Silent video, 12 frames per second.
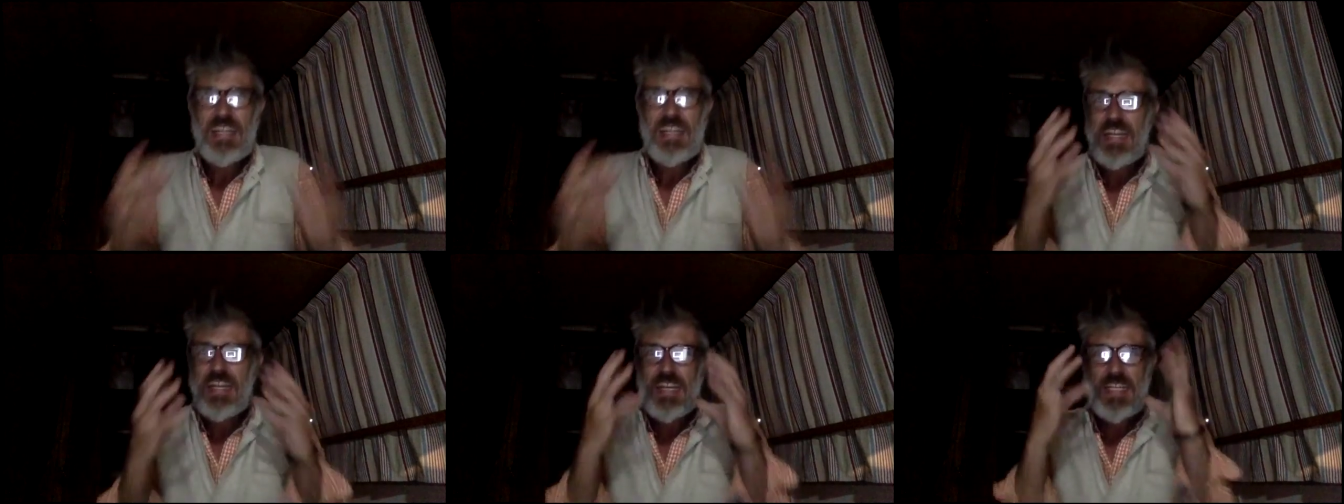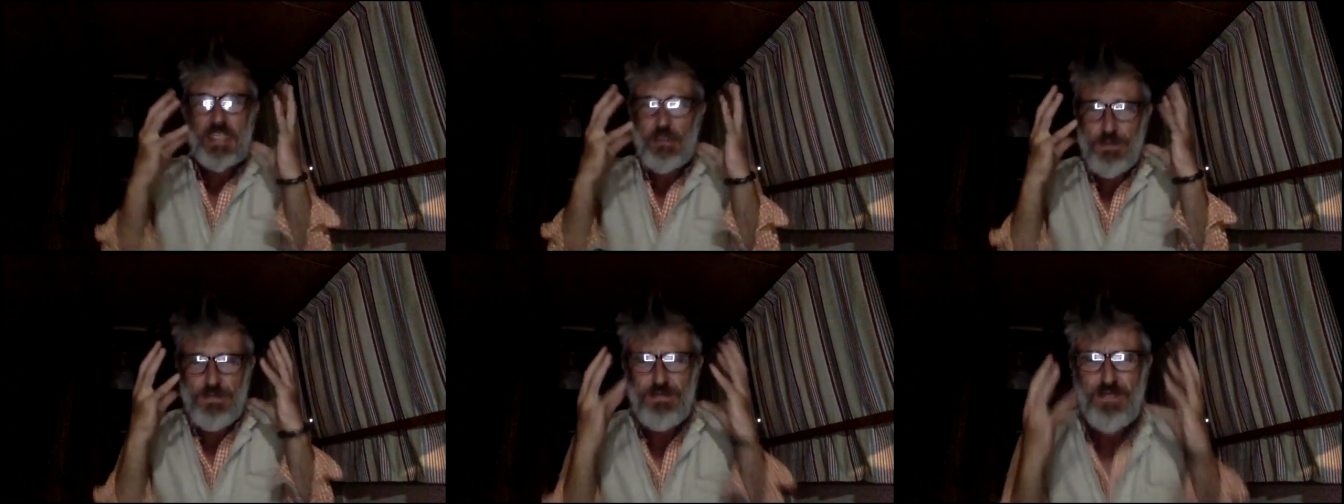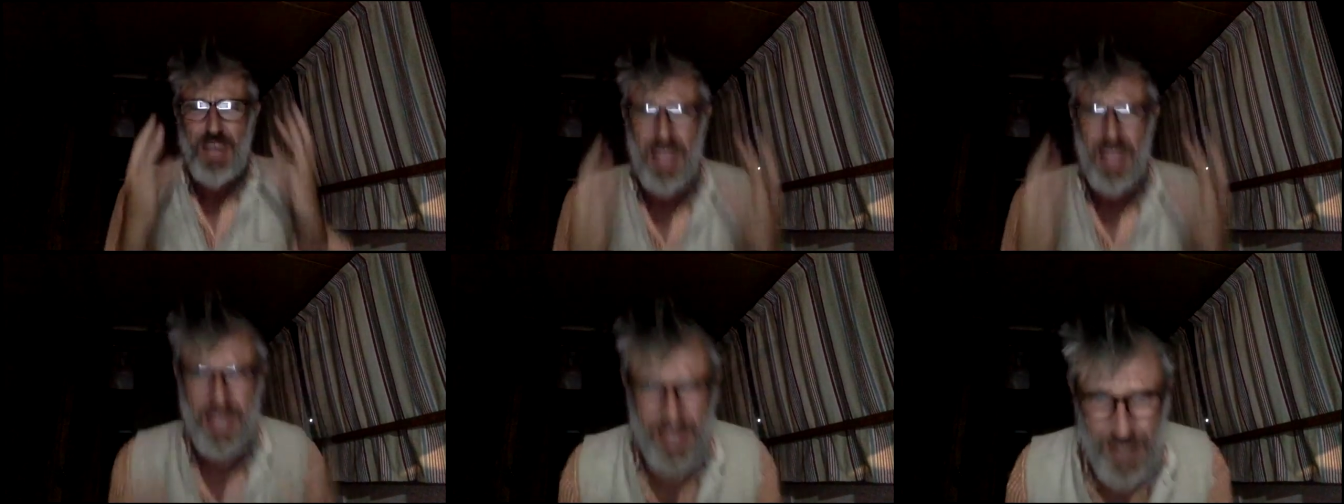his
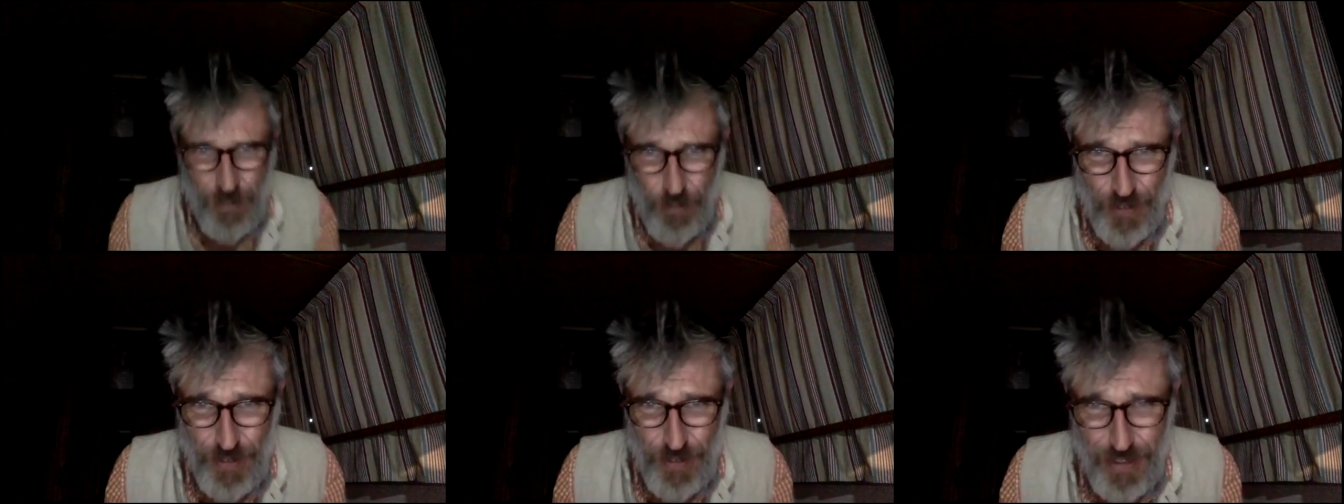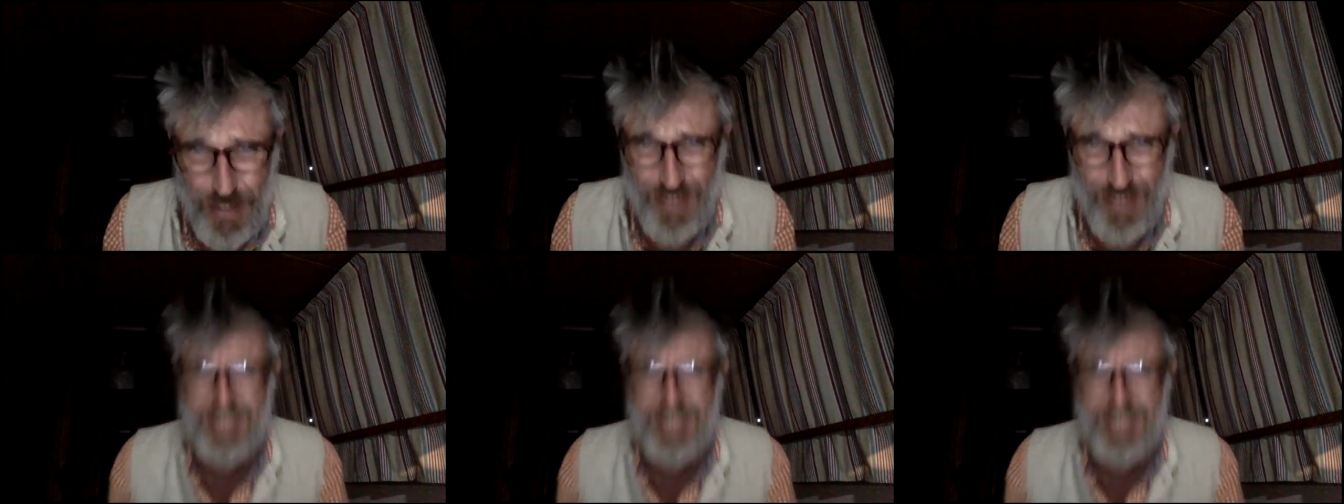face was just